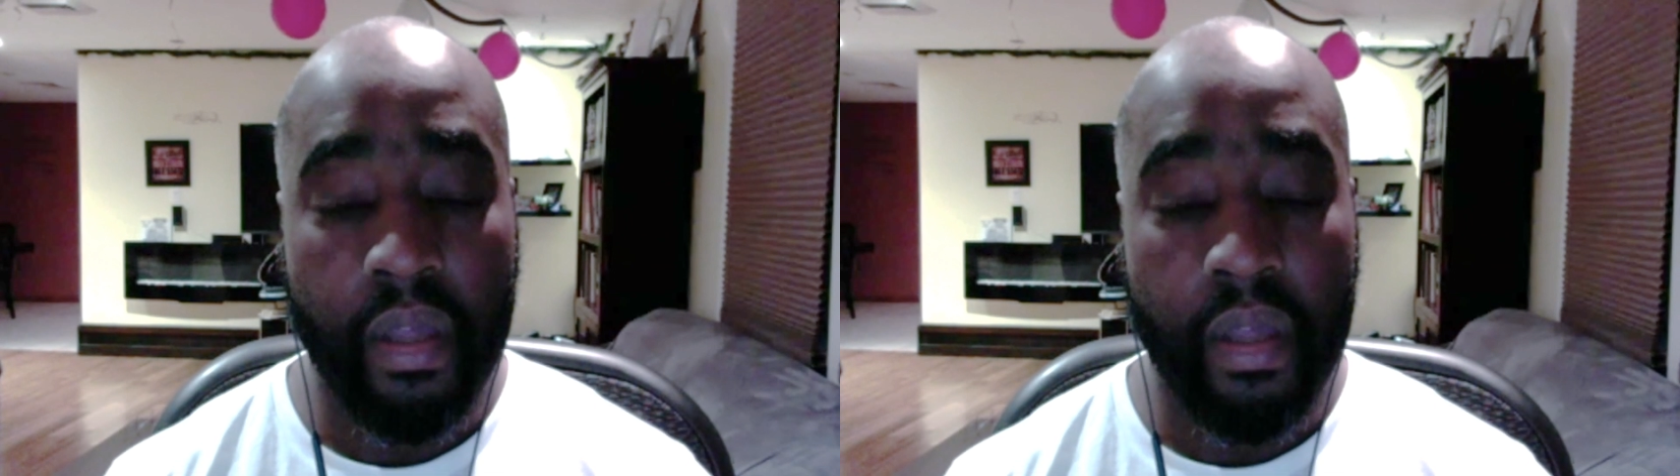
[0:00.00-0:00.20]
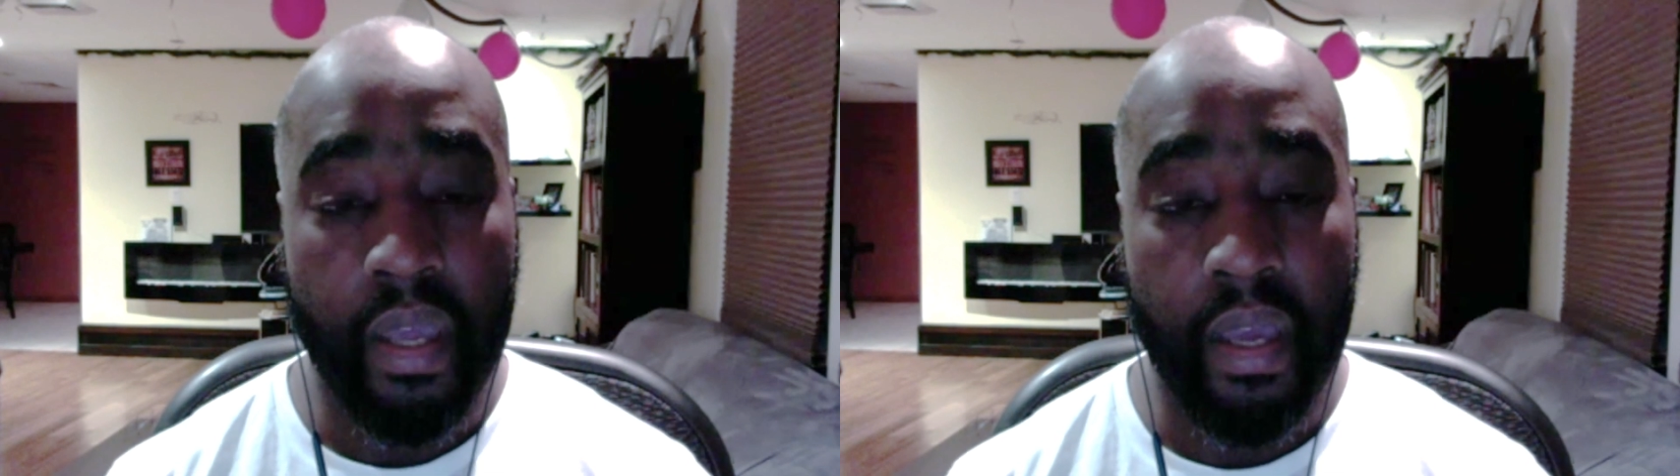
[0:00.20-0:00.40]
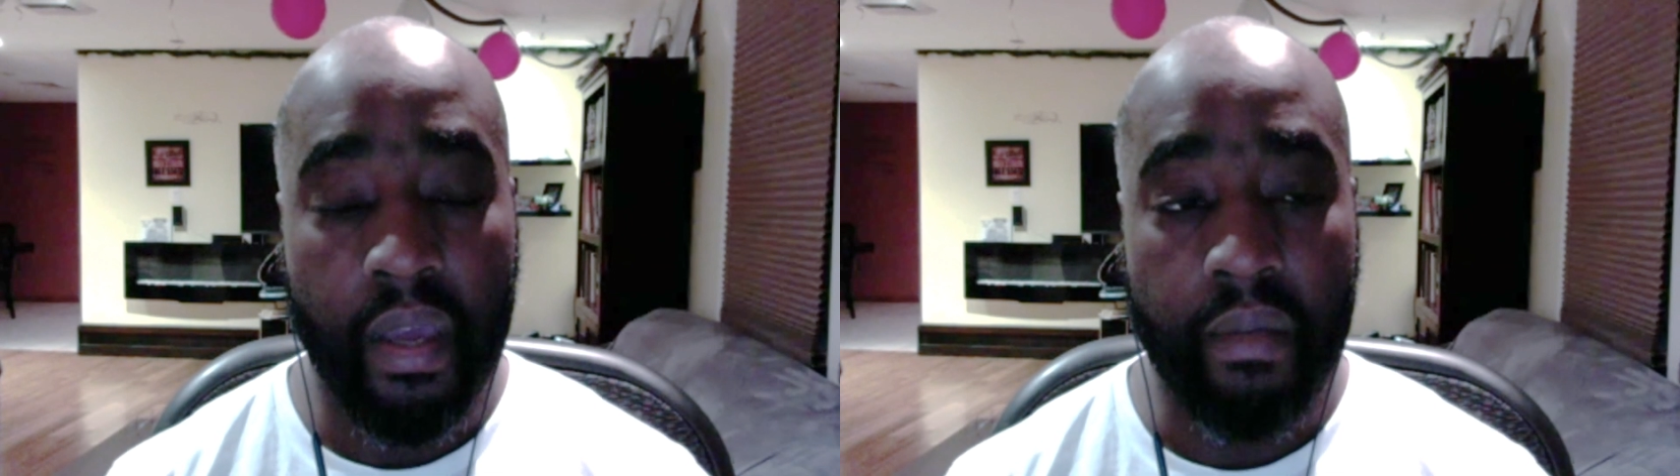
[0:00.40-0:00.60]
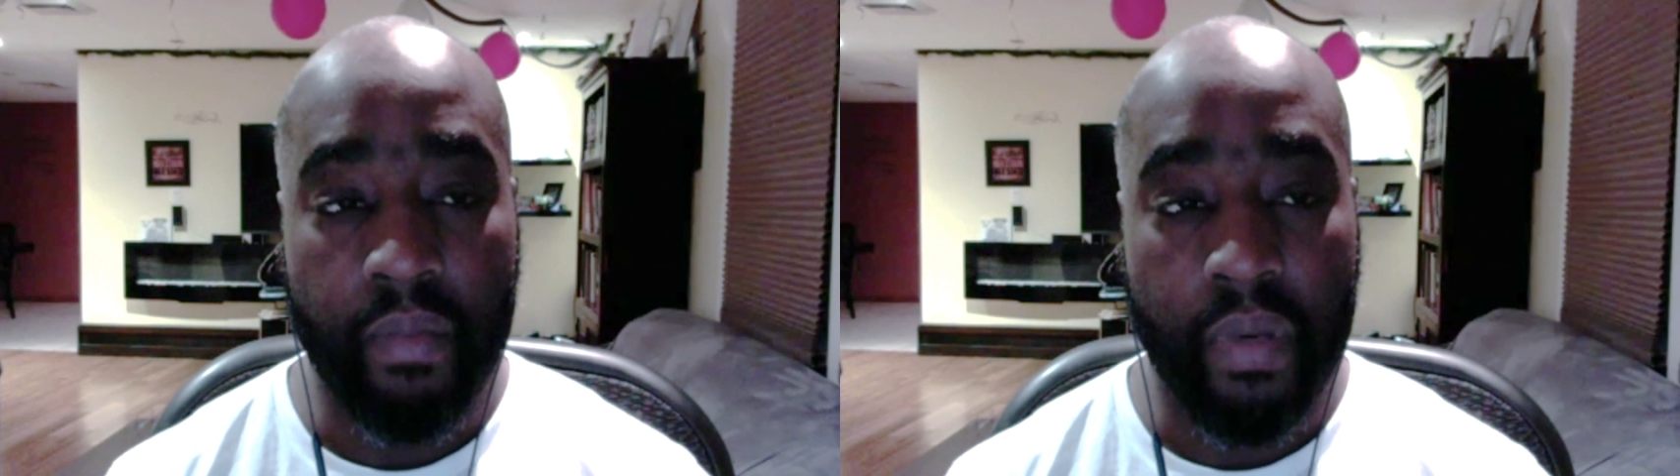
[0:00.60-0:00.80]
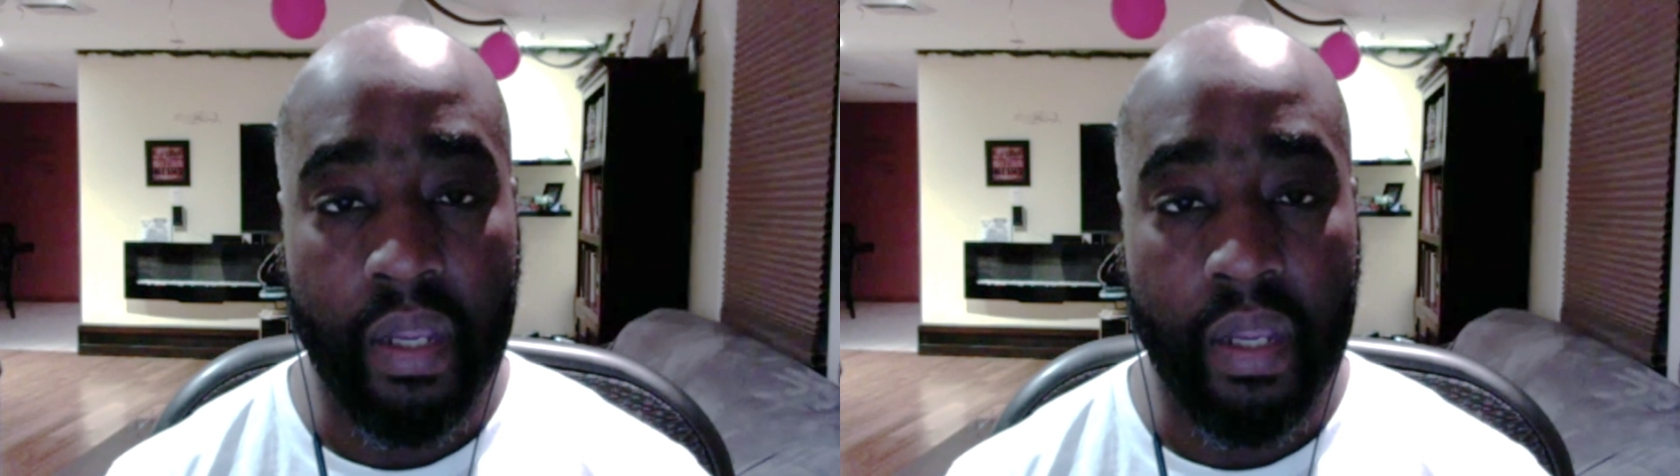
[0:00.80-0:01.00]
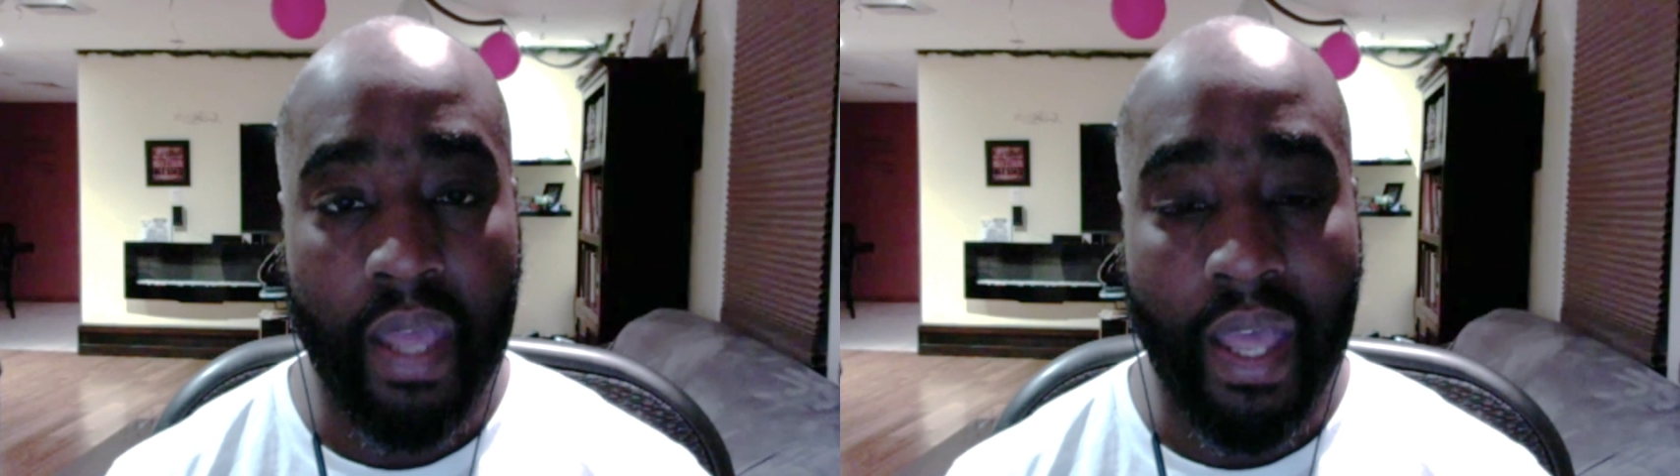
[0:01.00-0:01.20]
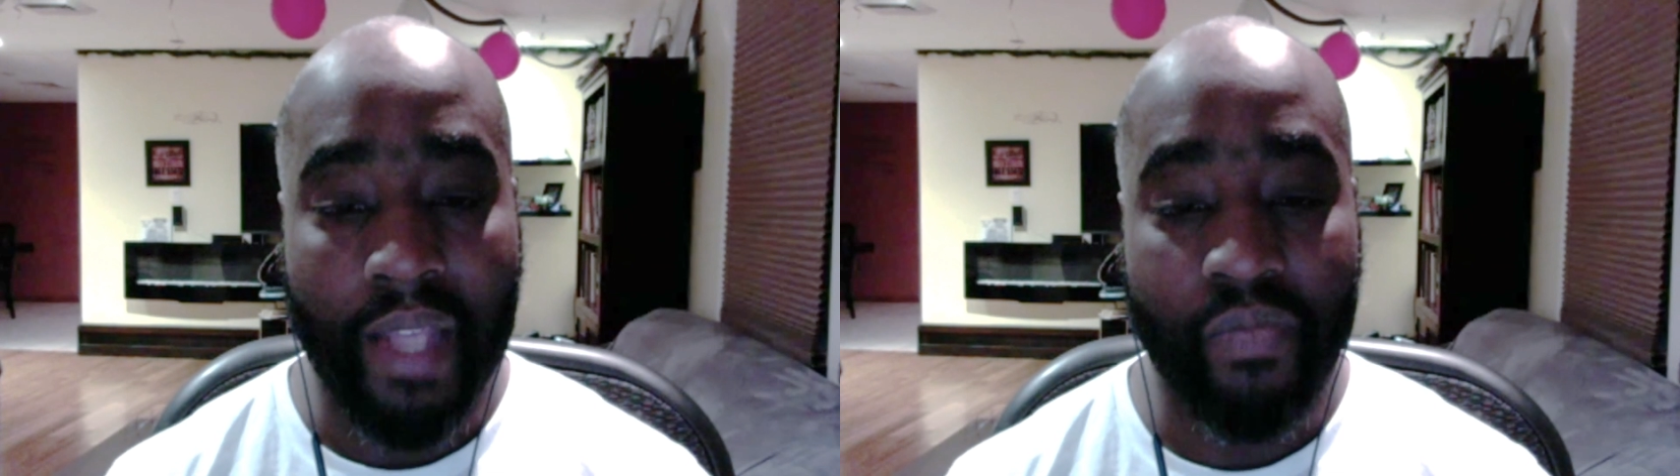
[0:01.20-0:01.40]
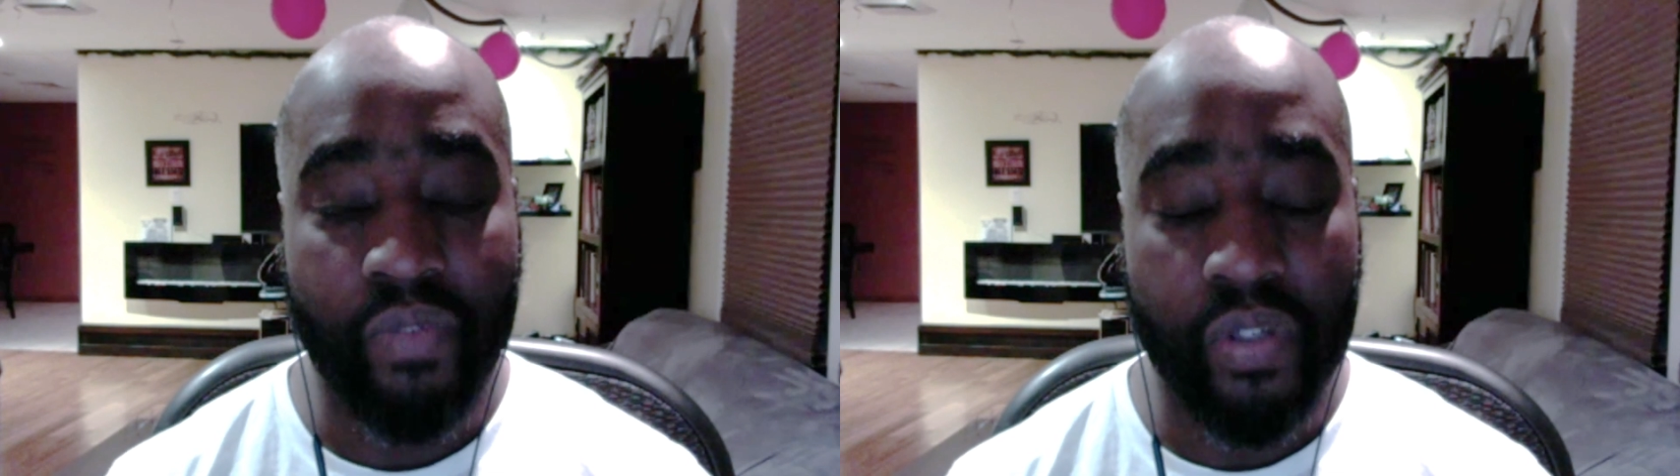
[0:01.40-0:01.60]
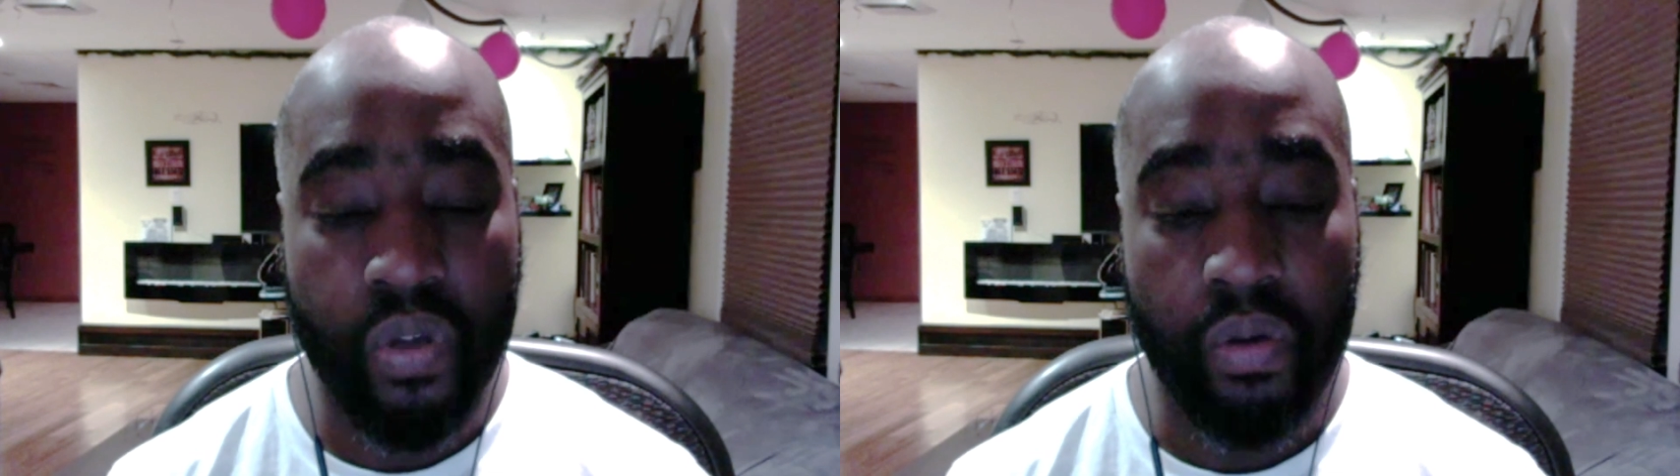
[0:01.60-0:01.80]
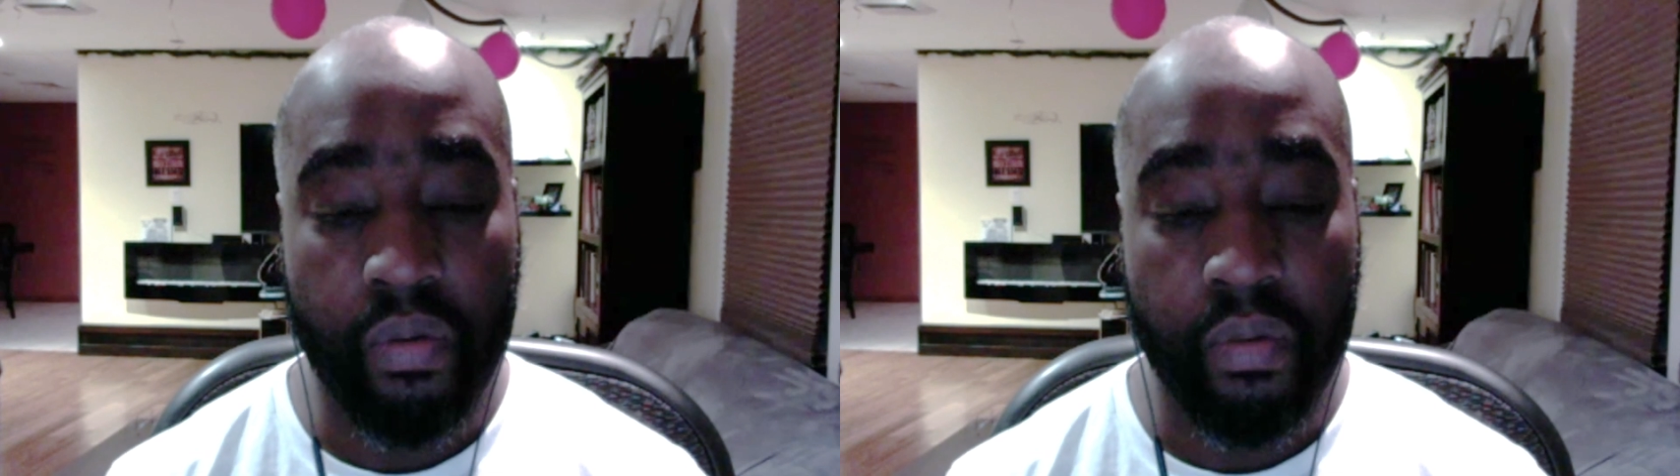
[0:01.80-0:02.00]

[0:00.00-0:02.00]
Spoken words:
And as a result,